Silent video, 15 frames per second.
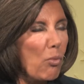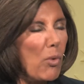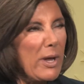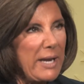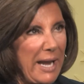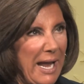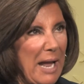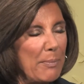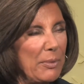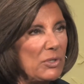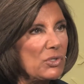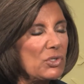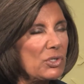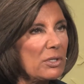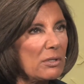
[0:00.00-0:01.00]
What
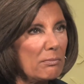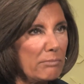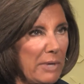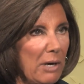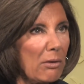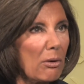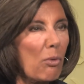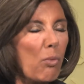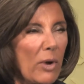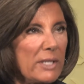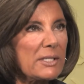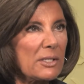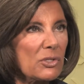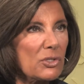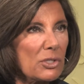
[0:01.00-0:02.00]
happens to the marrow once
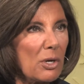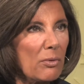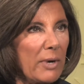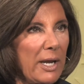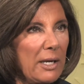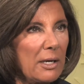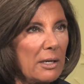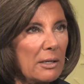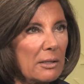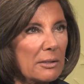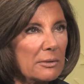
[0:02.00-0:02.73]
it's donated?